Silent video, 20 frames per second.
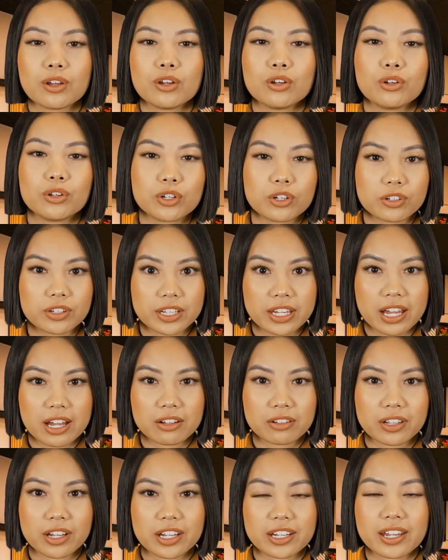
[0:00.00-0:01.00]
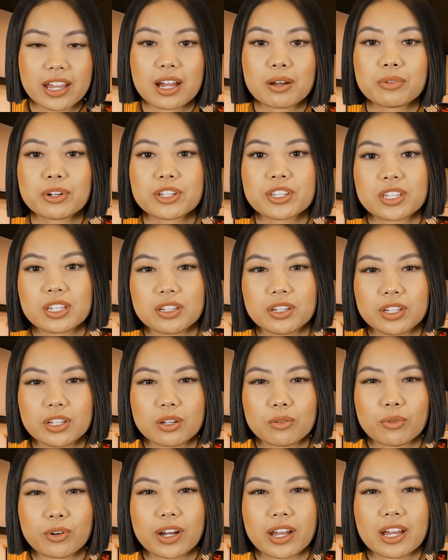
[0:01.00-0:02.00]
Clearly outline how receiving
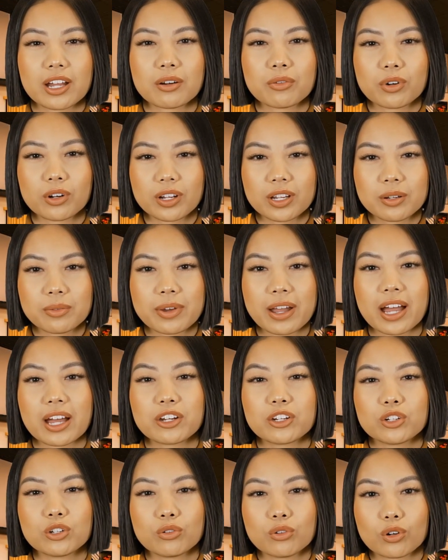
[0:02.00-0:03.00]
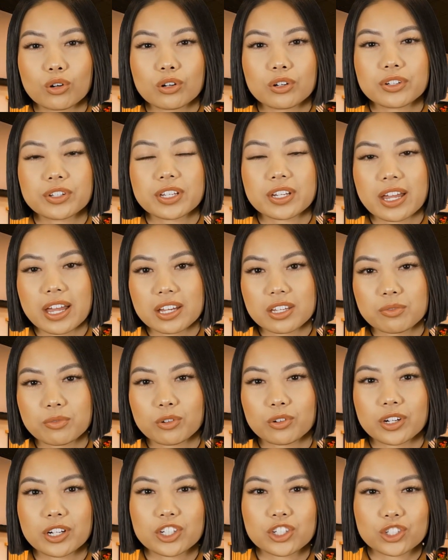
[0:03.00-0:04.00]
the grant will impact your goals and
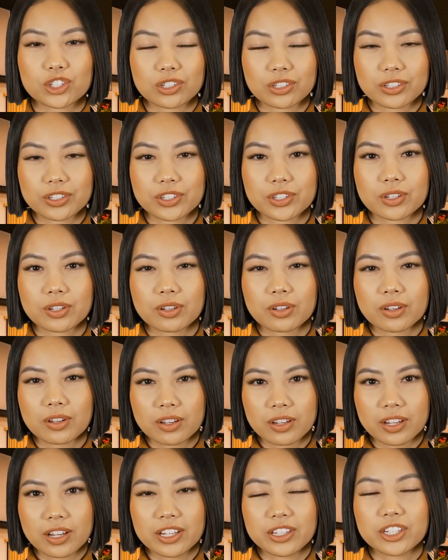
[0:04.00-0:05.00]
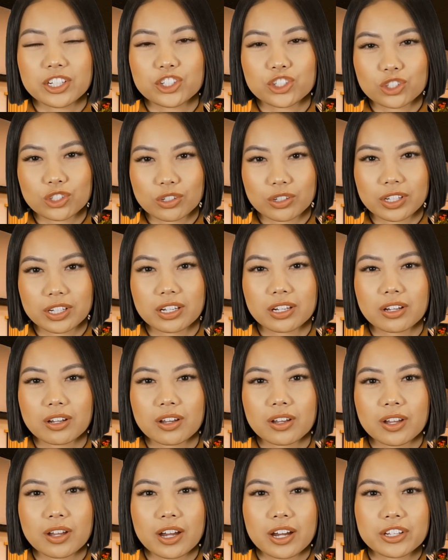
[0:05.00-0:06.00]
aspirations. Additionally,
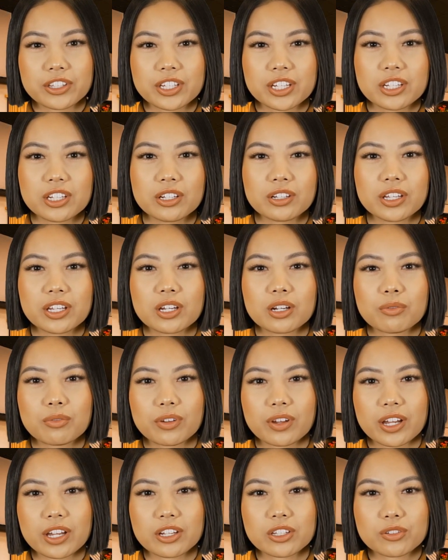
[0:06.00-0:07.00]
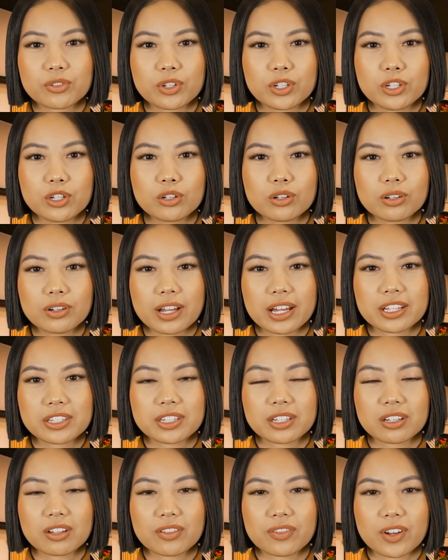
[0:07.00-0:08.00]
articulate your plans for
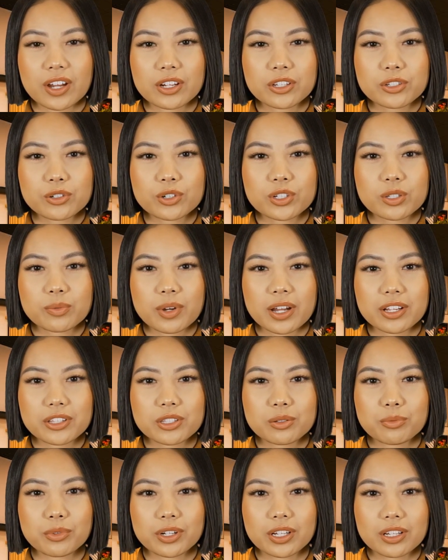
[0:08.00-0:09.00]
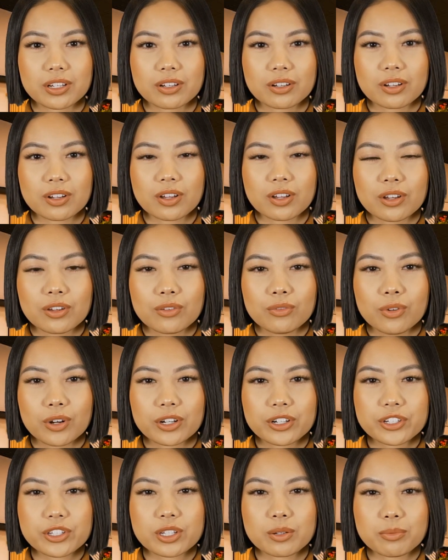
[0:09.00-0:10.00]
utilizing the funds responsibly.
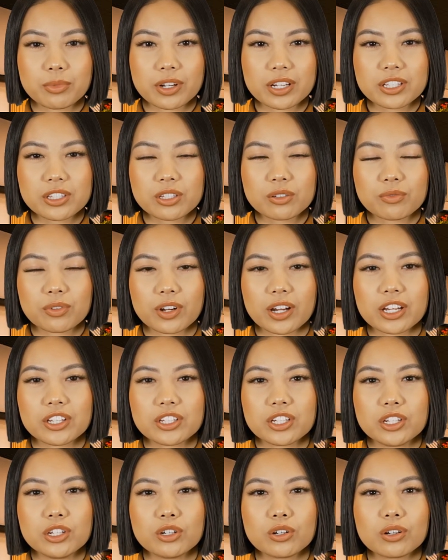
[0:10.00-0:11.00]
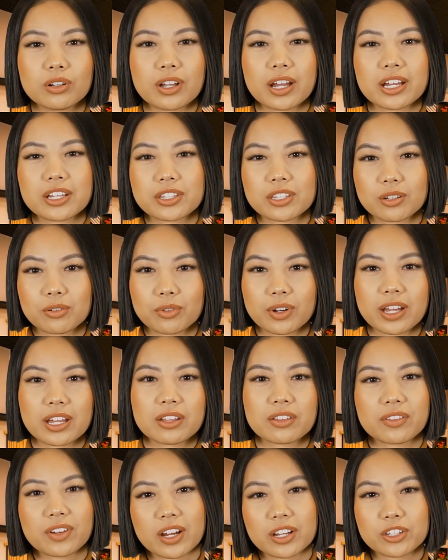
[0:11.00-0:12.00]
What are some ways you plan to utilize the
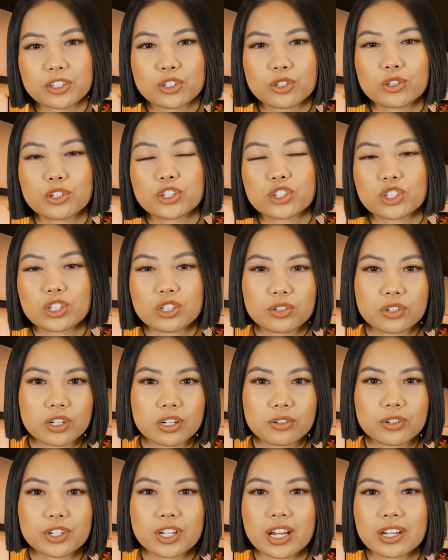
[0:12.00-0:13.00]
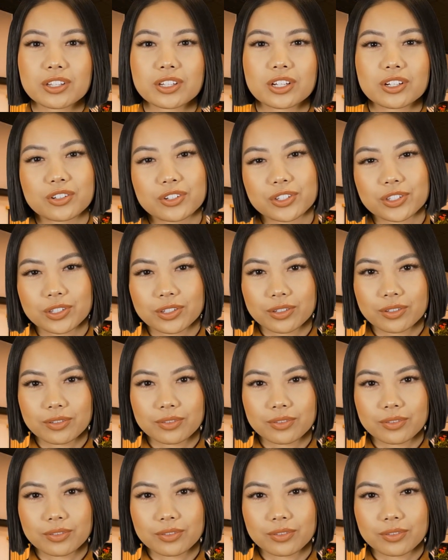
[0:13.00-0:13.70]
grant funds to achieve your objectives?